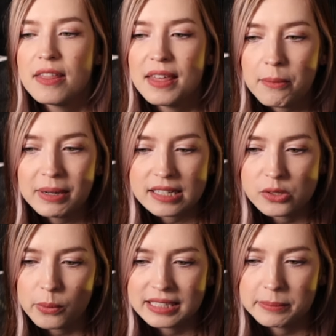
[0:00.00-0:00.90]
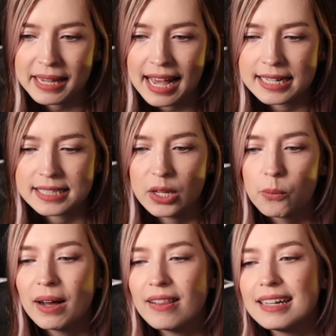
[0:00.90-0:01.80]
That one is going to be ending
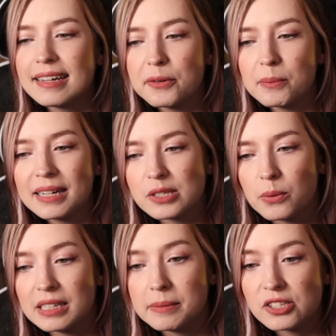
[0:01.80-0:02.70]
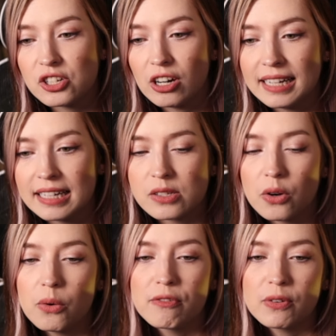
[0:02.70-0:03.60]
while another one is going to be starting.
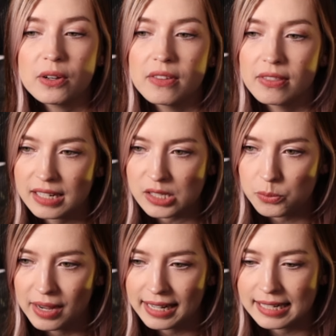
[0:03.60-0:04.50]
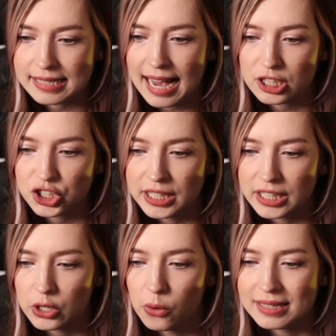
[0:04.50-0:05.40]
So for this one, it is actually
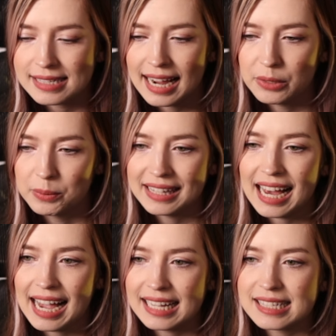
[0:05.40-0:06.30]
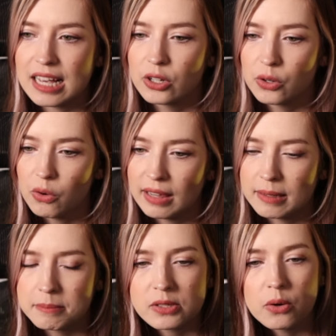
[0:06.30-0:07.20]
going to coincide with the Ice
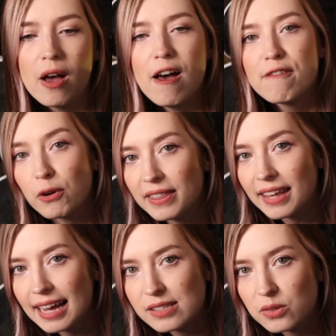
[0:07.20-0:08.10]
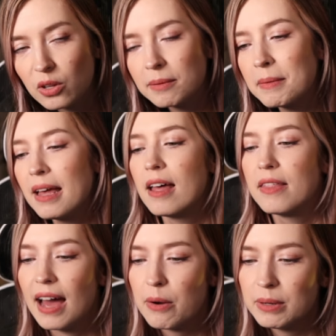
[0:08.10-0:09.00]
Golem. So for the Ice Golem,
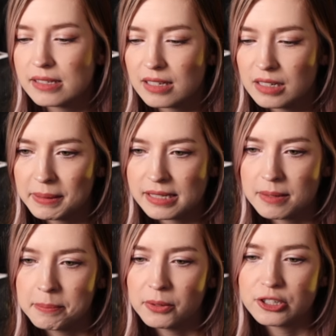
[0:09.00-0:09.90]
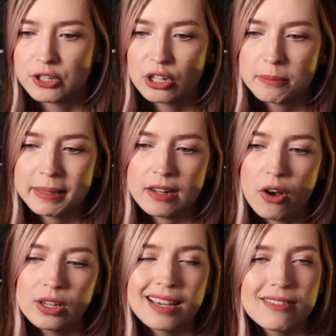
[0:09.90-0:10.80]
that one is going to be simple. The tournament,
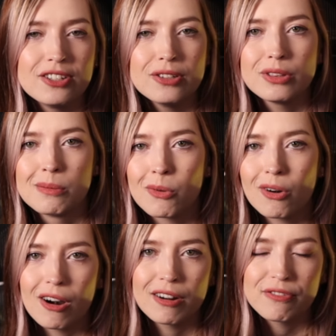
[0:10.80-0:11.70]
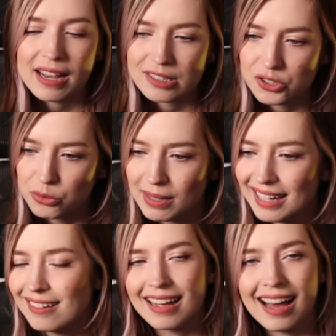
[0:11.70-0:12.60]
all you have to do, the more artifacts you
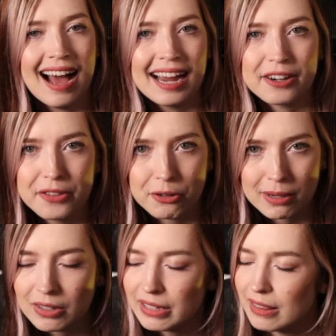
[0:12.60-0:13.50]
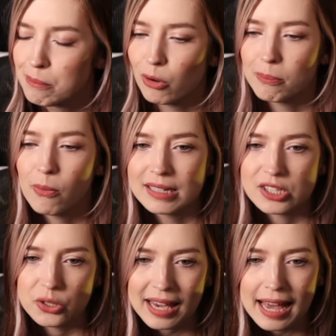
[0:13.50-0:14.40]
raid, the higher their rarity, the more
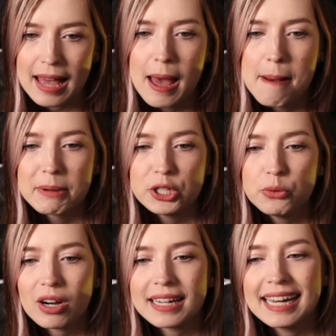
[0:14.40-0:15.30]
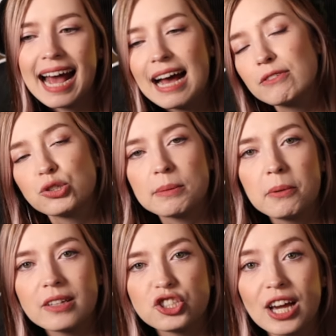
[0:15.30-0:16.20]
points you get. But you are going to have
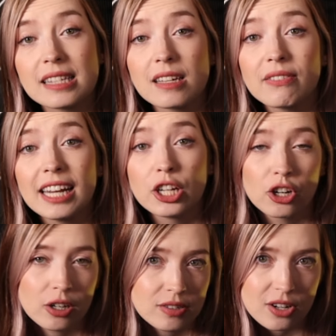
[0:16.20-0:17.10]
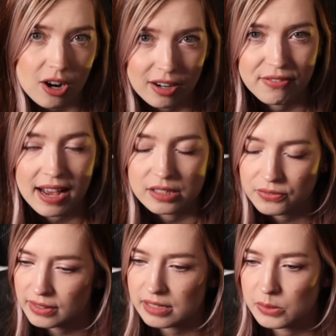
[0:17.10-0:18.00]
triple the chance of getting cursed artifacts
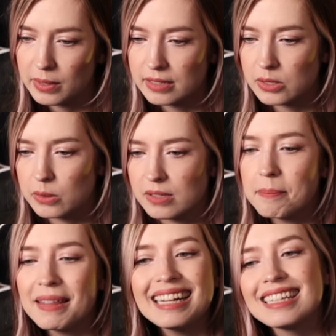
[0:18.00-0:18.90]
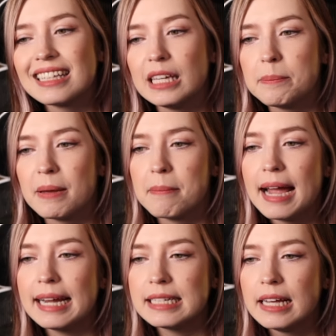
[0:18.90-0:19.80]
for this one. So something to keep in
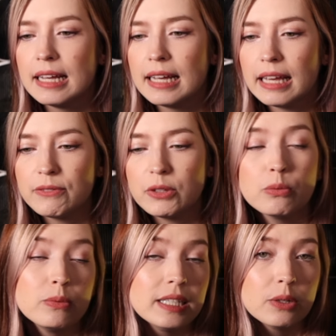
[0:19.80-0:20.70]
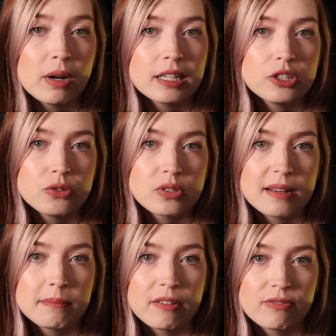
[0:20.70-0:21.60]
mind. If you did want to do
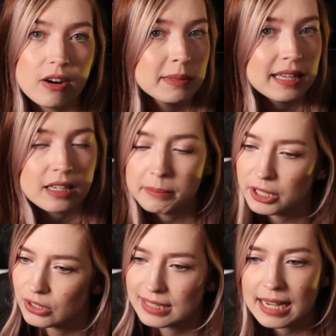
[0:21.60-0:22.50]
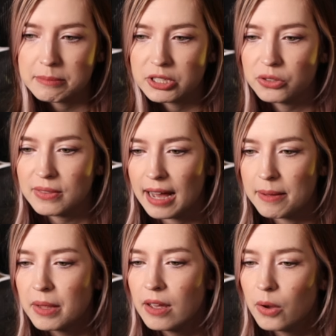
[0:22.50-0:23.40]
some farming, that could be a good time to do that.
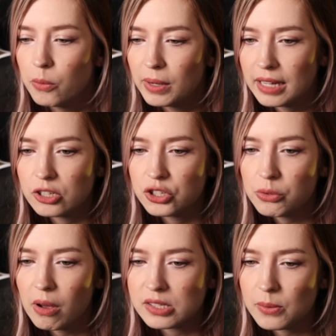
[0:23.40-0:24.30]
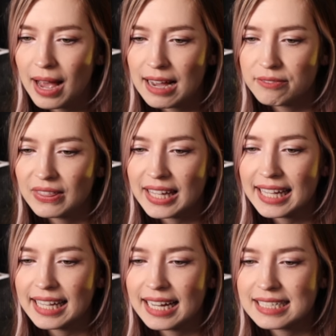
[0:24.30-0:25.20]
We do also have
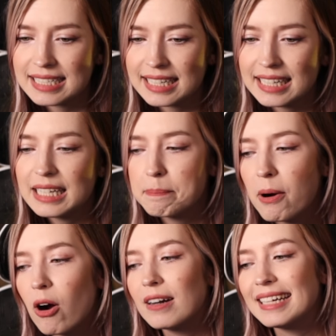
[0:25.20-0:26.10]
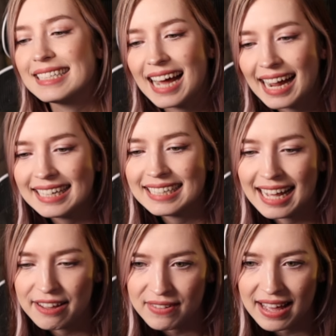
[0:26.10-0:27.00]
the Tea Party Titan
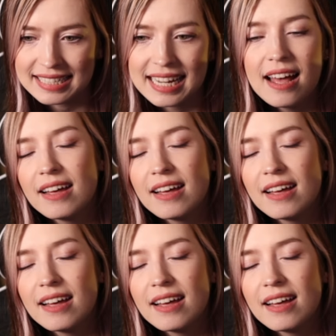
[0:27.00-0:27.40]
event.